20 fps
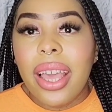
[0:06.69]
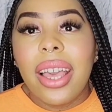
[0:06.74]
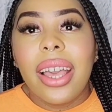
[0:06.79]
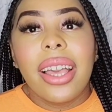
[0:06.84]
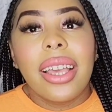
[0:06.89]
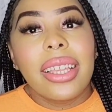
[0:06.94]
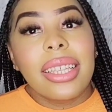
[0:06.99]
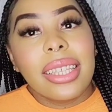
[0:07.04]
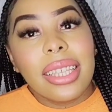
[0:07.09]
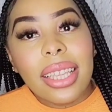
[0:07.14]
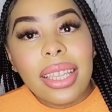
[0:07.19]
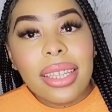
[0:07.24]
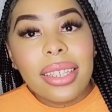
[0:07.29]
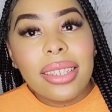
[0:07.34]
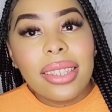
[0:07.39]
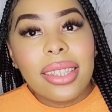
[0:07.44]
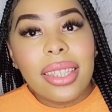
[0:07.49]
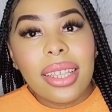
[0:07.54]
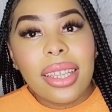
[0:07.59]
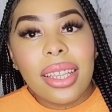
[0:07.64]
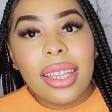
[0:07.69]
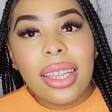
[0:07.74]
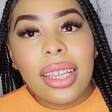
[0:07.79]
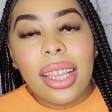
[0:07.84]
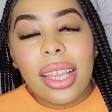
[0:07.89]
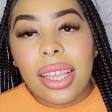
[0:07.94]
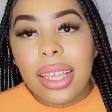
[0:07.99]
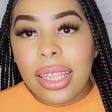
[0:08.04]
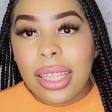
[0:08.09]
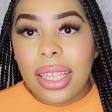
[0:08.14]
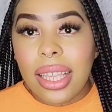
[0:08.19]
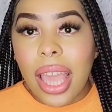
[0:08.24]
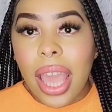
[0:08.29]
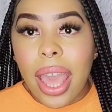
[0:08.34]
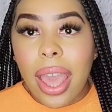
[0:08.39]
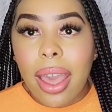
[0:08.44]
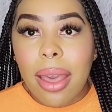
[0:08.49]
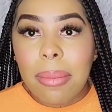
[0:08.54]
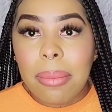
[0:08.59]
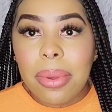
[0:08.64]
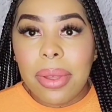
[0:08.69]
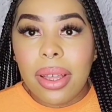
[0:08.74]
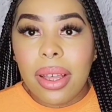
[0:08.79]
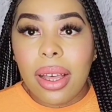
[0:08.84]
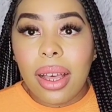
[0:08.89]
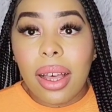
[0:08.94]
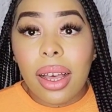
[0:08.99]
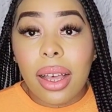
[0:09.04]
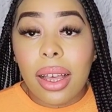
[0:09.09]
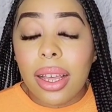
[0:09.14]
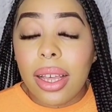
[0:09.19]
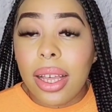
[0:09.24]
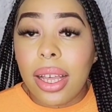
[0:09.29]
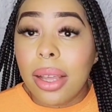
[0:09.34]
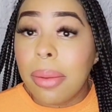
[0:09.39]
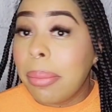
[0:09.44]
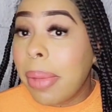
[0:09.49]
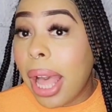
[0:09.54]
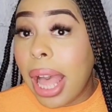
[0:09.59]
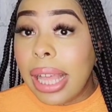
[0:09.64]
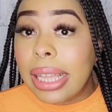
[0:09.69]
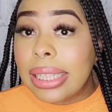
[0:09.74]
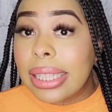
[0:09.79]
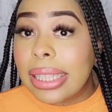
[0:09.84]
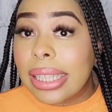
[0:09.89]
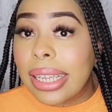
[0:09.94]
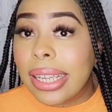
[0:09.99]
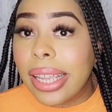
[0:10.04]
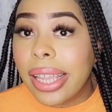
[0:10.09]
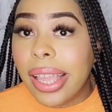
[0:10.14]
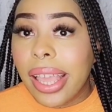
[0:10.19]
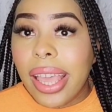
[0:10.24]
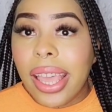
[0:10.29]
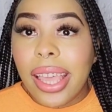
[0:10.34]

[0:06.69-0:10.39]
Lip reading: a Yeezy Gap unboxing,